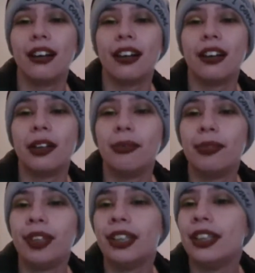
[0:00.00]

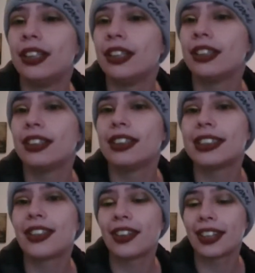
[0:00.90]
Um,
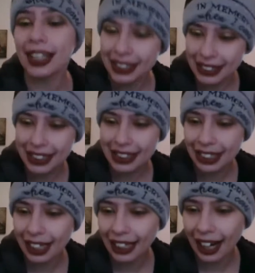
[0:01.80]
so the next
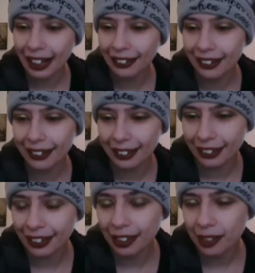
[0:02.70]
thing I
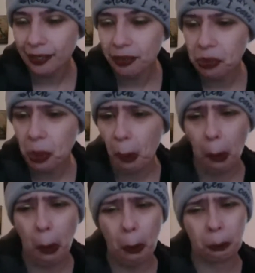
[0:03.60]
highlighted,
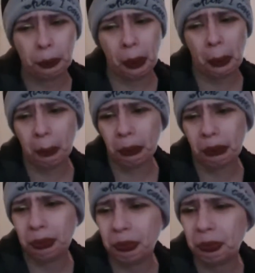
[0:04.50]
oh no,
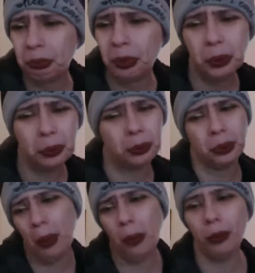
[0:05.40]
oh
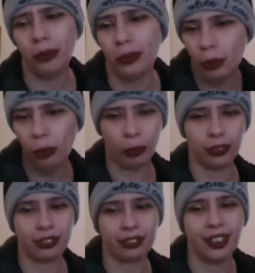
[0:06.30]
no, oh
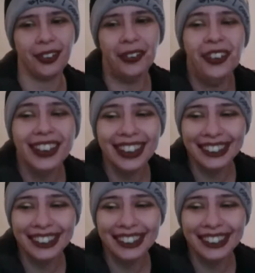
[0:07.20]
no.